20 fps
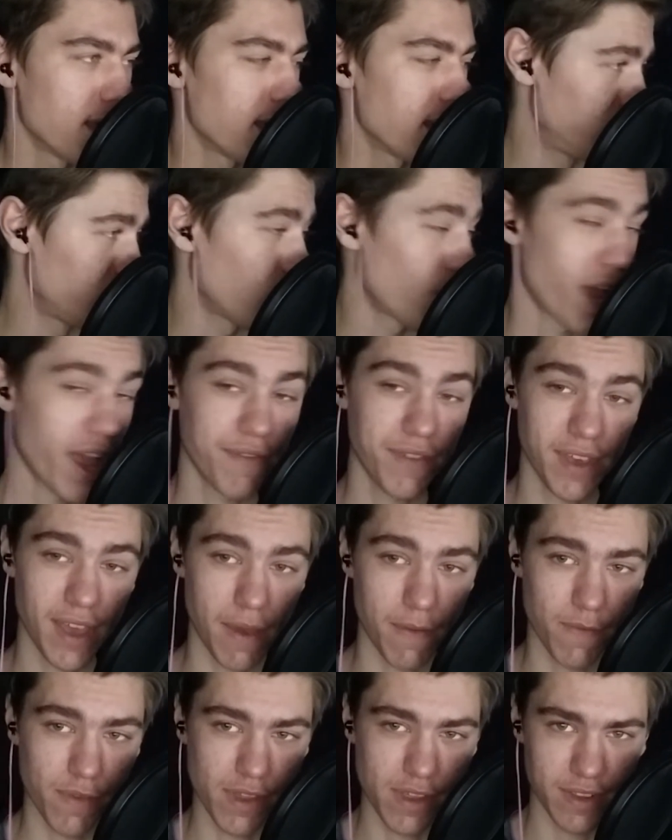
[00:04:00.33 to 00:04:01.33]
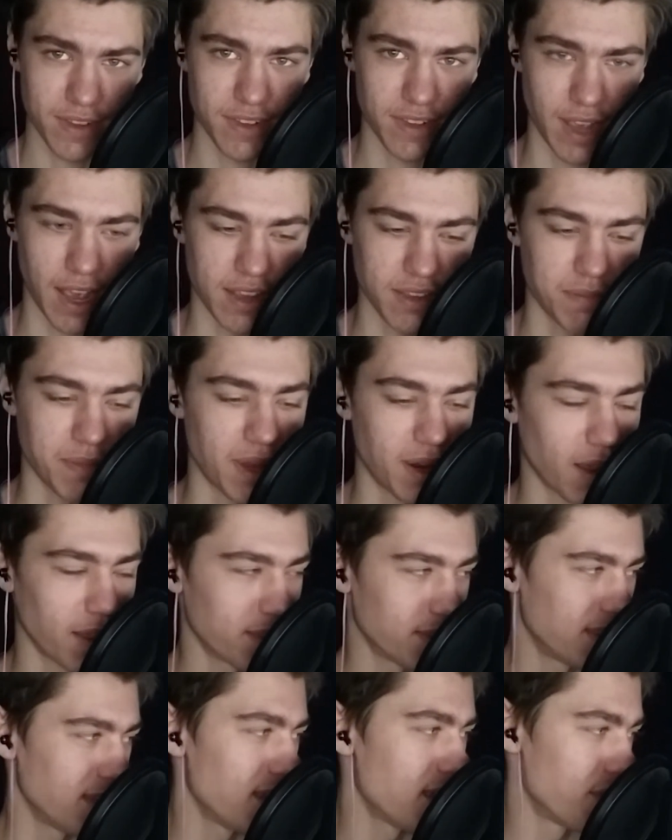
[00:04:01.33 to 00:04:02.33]
So heavy emphasis has been
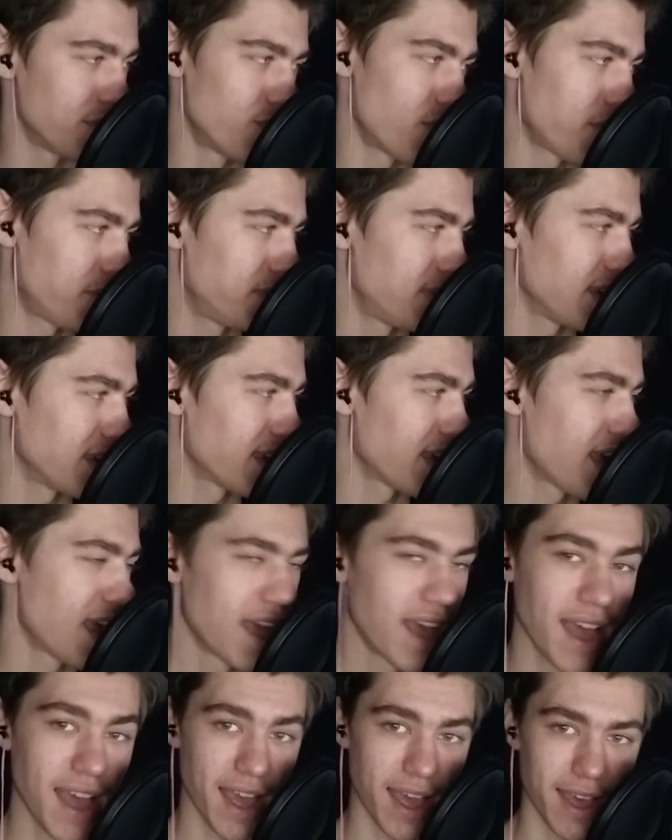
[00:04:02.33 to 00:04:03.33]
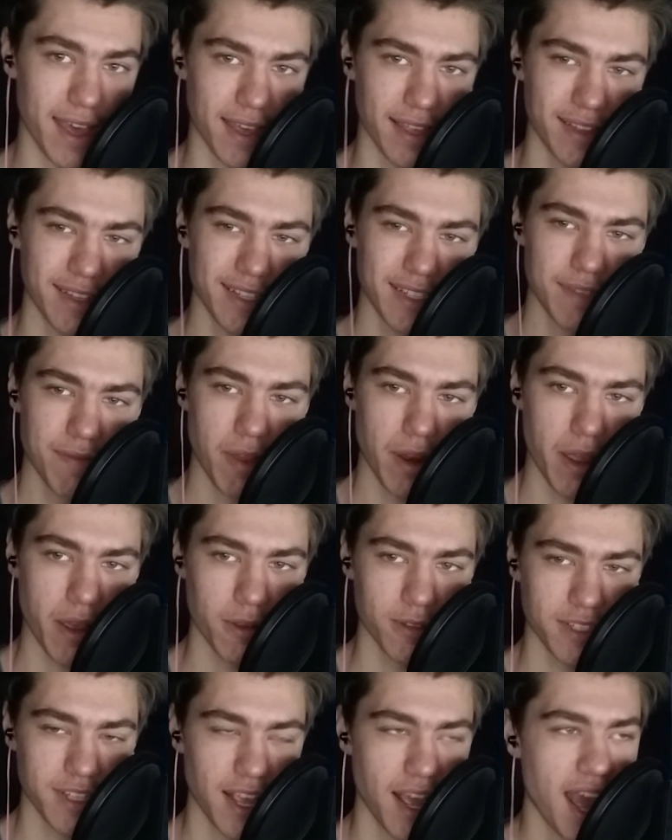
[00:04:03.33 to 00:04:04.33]
on the drifting in these
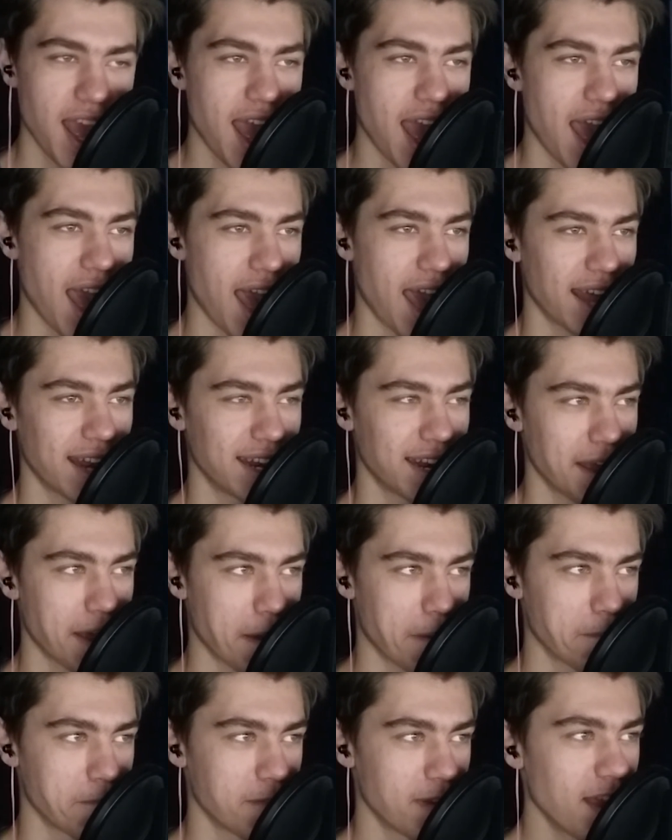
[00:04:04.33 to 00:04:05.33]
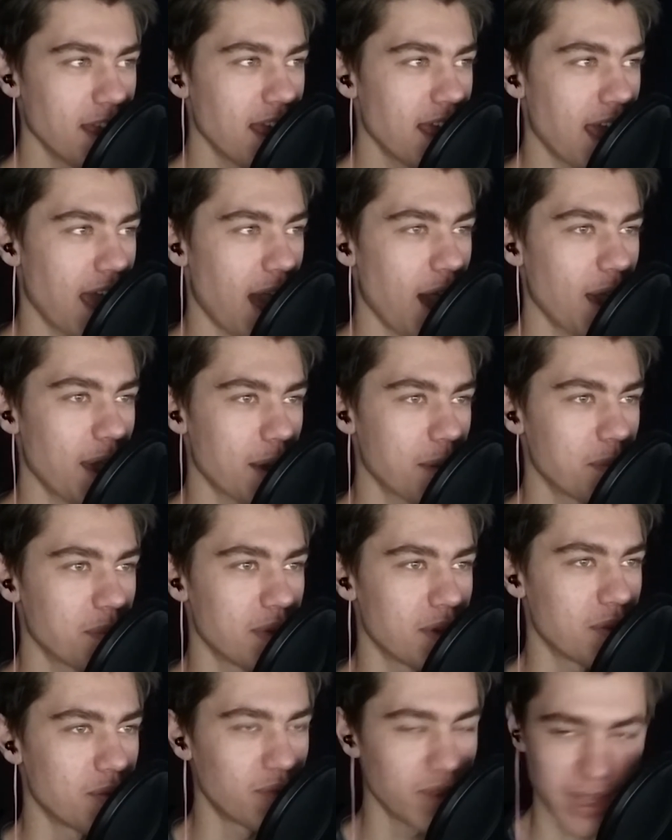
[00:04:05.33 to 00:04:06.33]
videos, and I
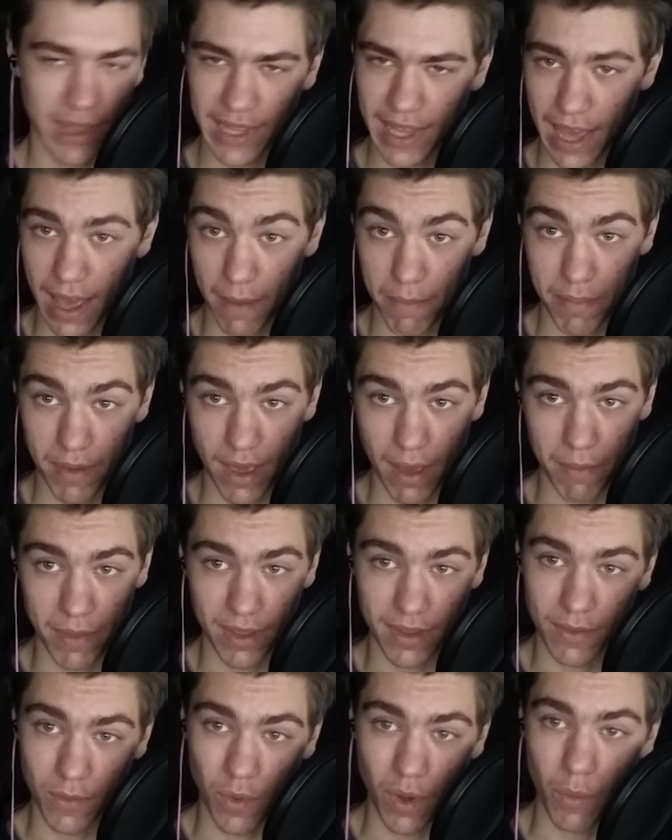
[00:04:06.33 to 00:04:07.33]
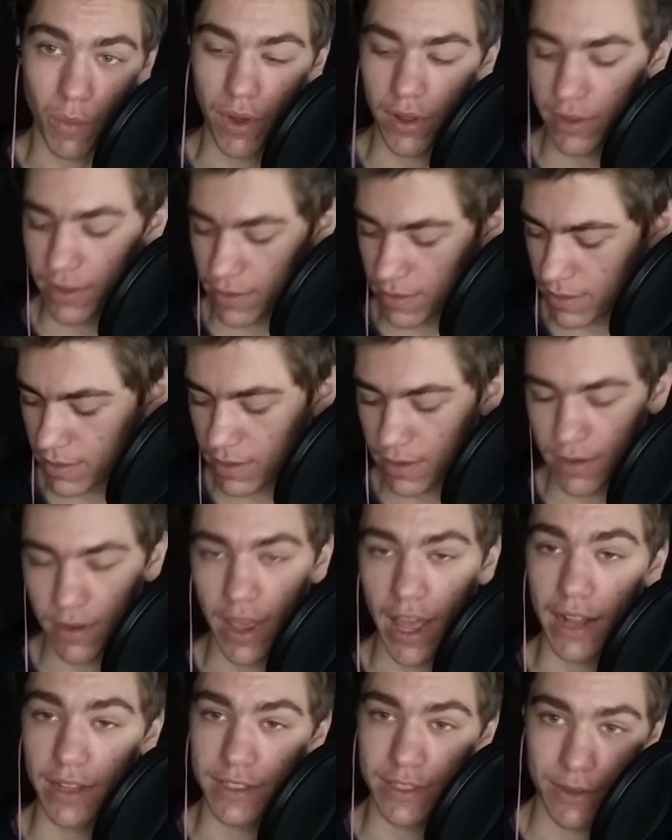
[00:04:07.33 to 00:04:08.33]
am really happy. I mean, what
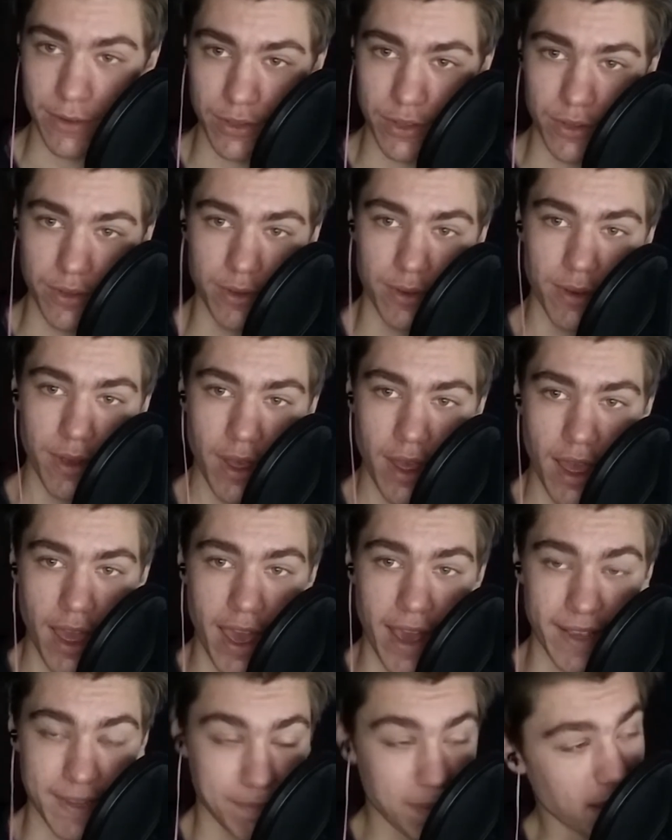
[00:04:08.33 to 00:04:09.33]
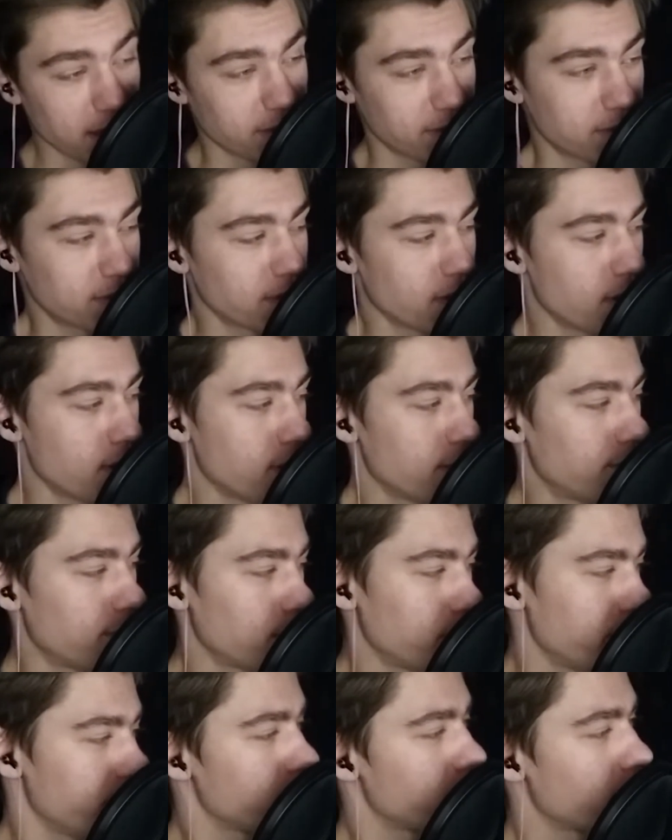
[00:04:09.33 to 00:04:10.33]
else could you expect
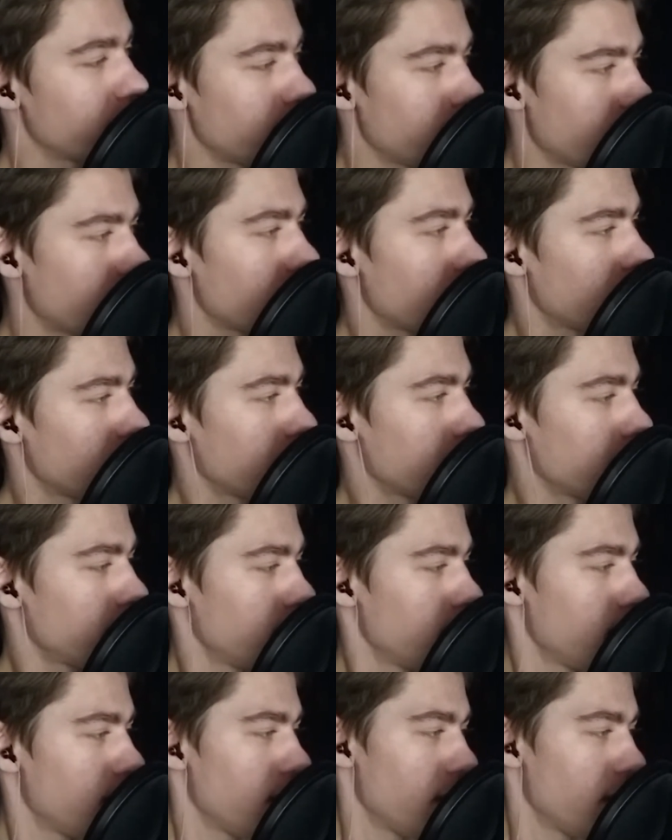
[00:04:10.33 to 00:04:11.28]
from me? But